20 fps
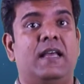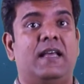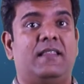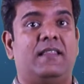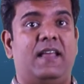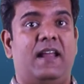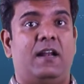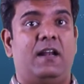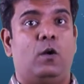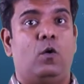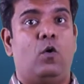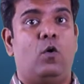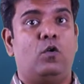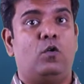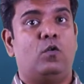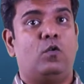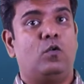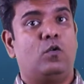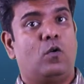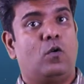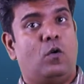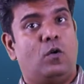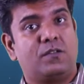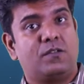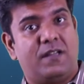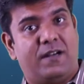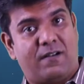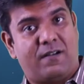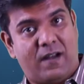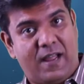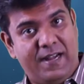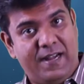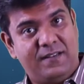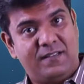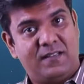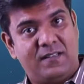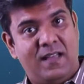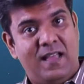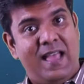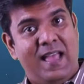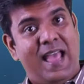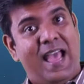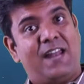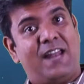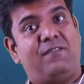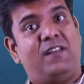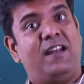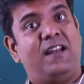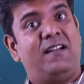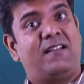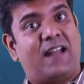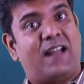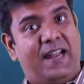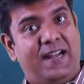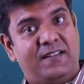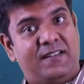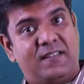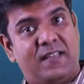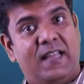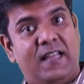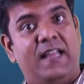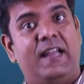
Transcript: Then node 2 goes and writes and when it writes,